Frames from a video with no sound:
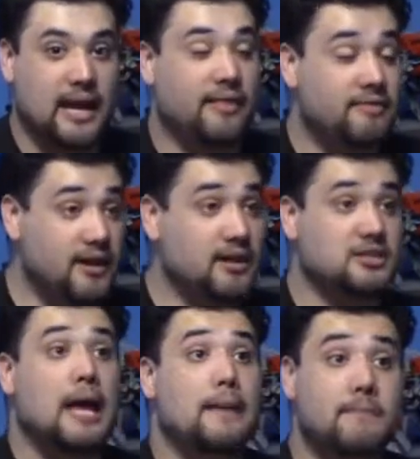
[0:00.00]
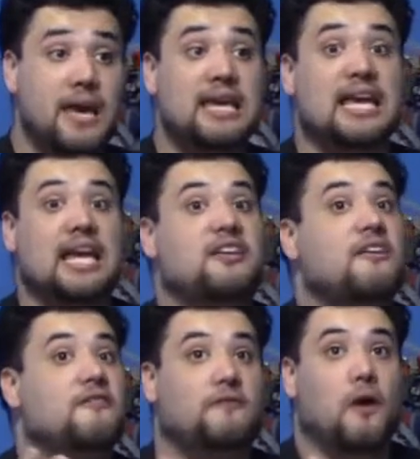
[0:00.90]
and thus making it
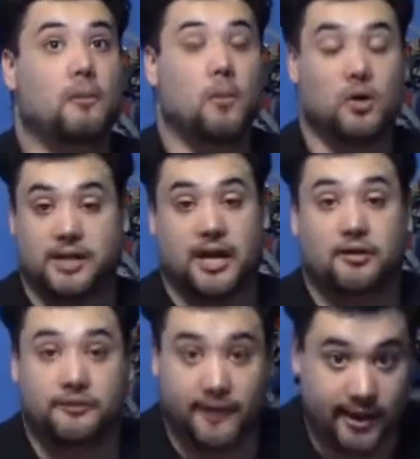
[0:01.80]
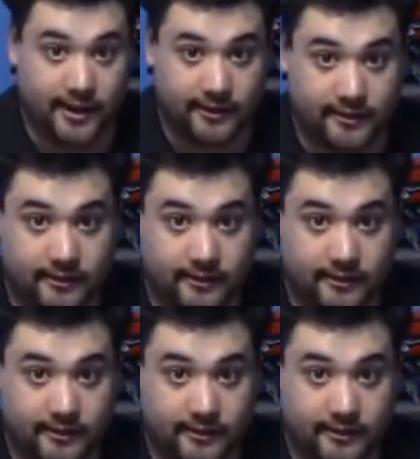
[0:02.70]
far more terrifying.